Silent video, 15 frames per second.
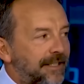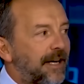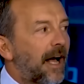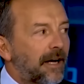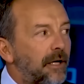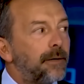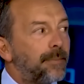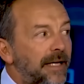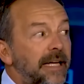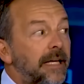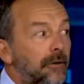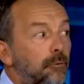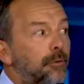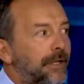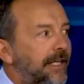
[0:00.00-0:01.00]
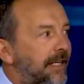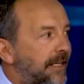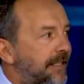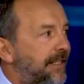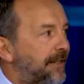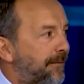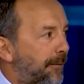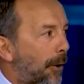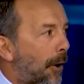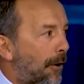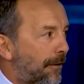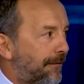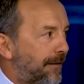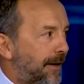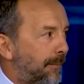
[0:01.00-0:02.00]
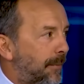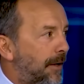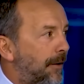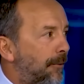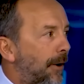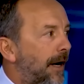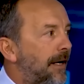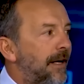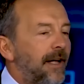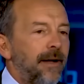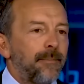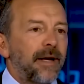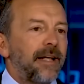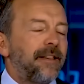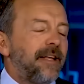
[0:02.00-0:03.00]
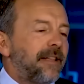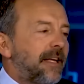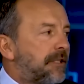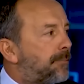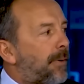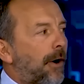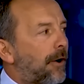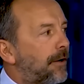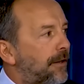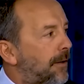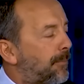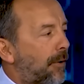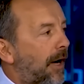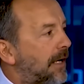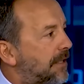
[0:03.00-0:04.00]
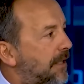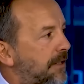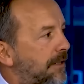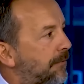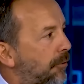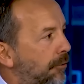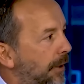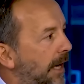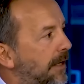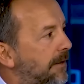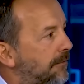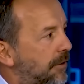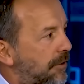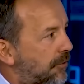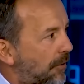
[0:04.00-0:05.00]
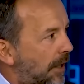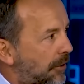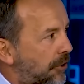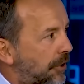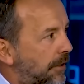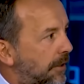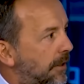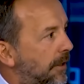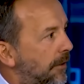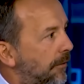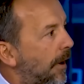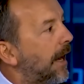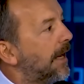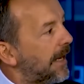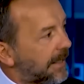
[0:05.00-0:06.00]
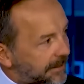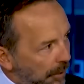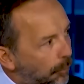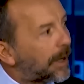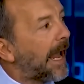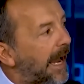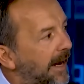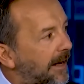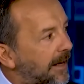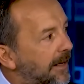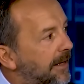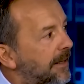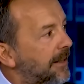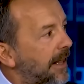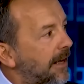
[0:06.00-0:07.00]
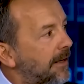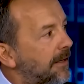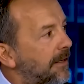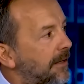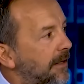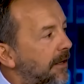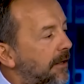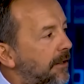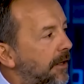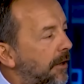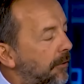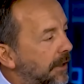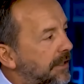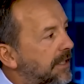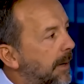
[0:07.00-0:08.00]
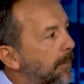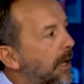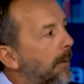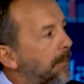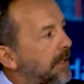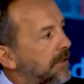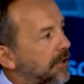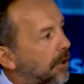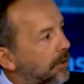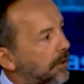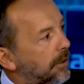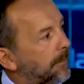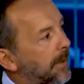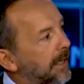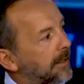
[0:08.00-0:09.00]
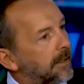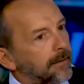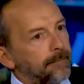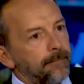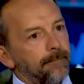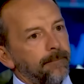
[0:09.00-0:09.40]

It's not going to be equally easy for all of them, right? But I think that's part of the process of creative destruction, right? It's okay that you, you, know that some companies aren't going to make it.